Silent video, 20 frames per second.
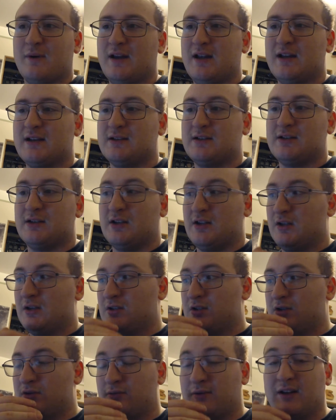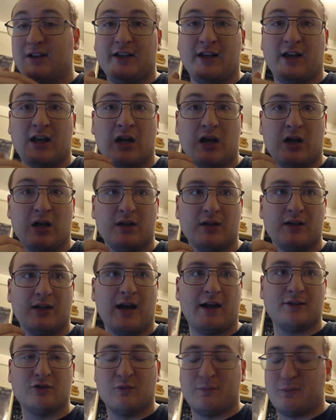It really
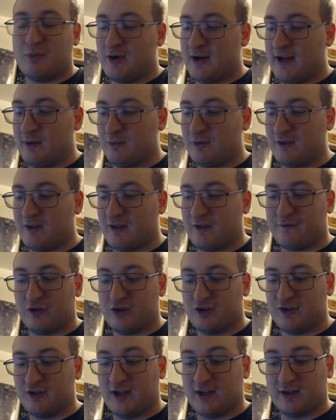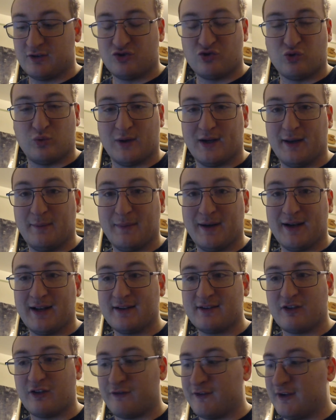got to a point within the first like 20
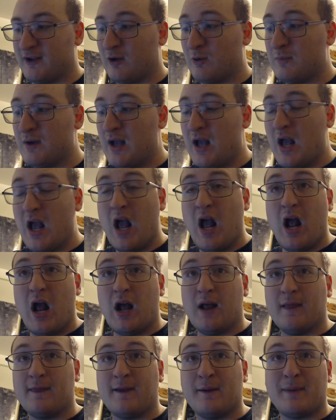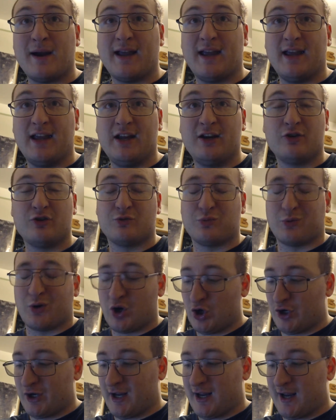minutes of the film that my ears were
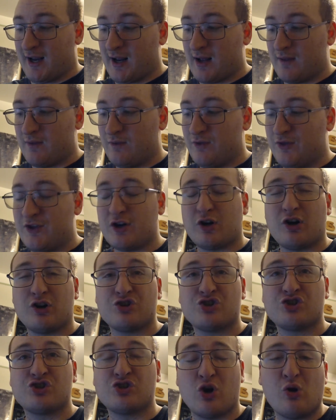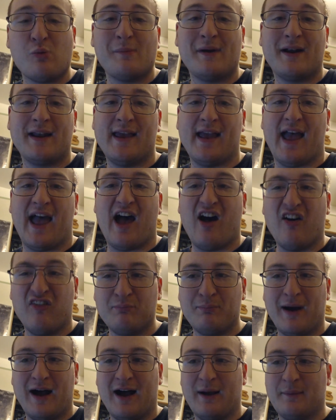hurting. There are so many F
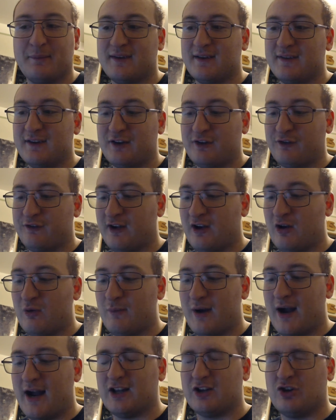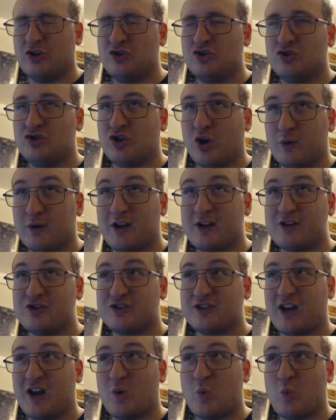bombs in this film. I don't
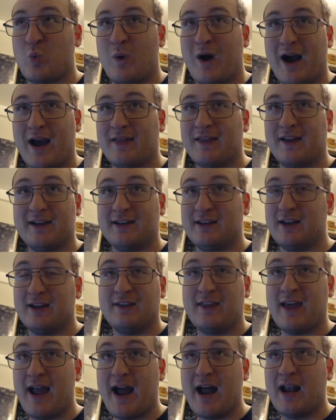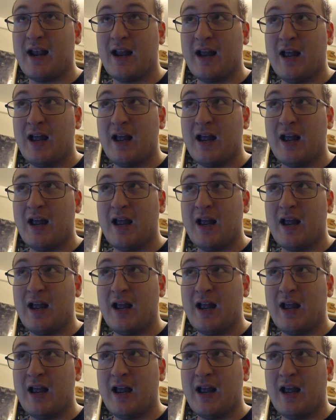understand why they did that.